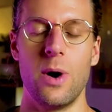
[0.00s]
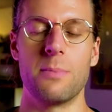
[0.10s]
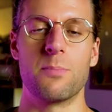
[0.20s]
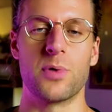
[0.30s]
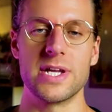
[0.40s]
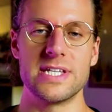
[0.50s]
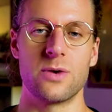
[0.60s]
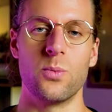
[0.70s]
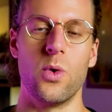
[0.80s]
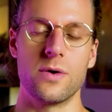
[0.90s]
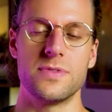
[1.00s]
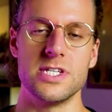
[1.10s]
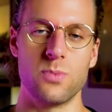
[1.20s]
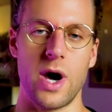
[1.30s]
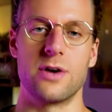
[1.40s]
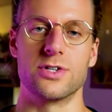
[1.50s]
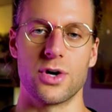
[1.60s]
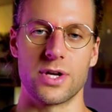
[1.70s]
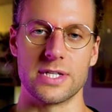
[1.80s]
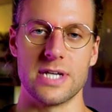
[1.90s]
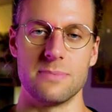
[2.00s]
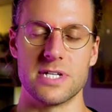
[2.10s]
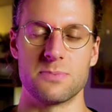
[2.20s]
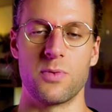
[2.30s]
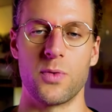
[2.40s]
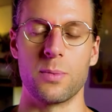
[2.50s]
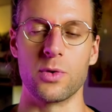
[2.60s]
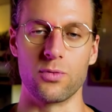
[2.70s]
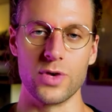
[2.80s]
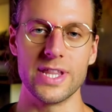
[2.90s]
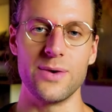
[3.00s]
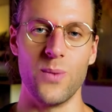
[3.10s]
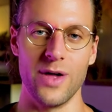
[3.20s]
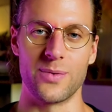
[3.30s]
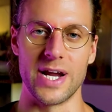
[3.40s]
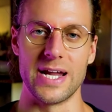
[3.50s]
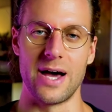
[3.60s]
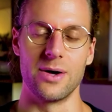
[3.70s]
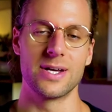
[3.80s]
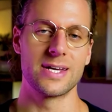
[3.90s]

I'm gonna break down one of these wider targeting types that's performing really well right now.